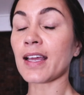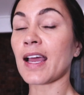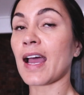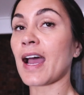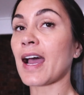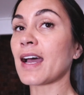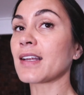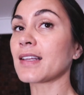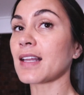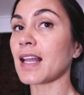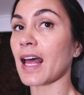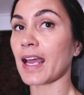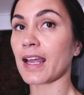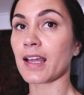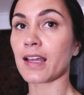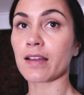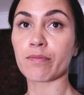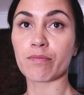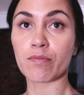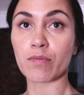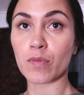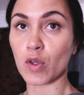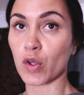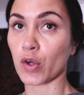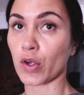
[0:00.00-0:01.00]
And like,
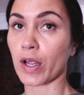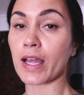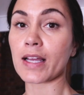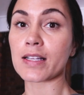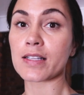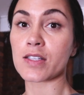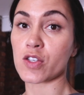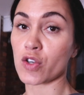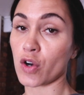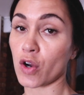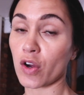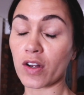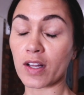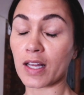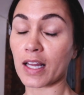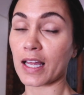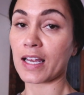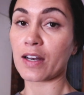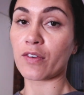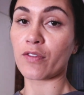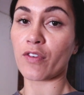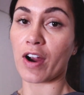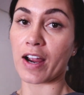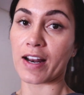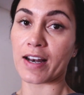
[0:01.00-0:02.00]
look, it's not
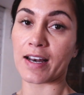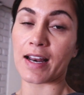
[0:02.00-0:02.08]
clean right